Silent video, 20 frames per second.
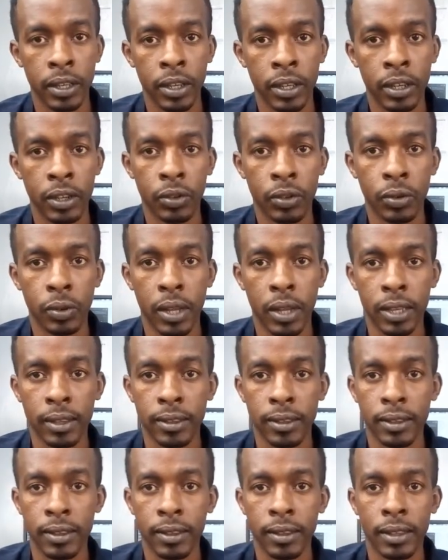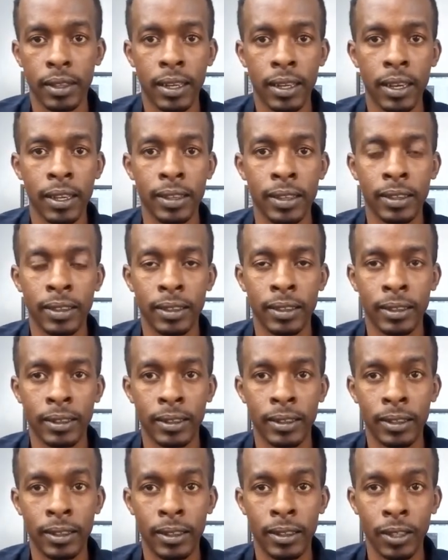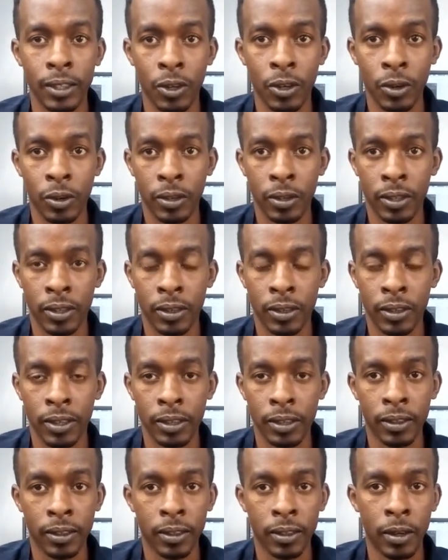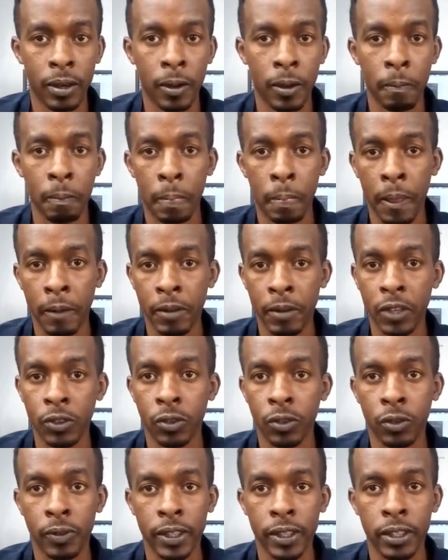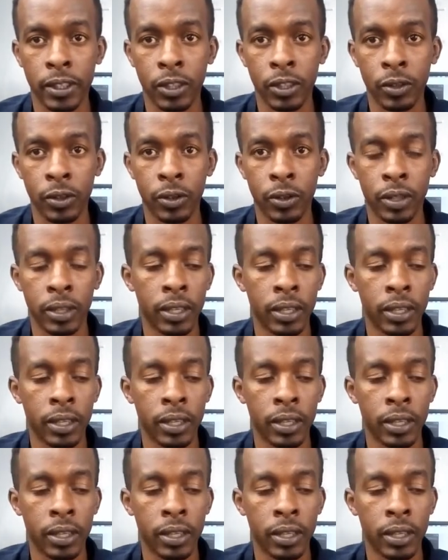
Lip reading: So that's a D chord. That's a version of a D chord.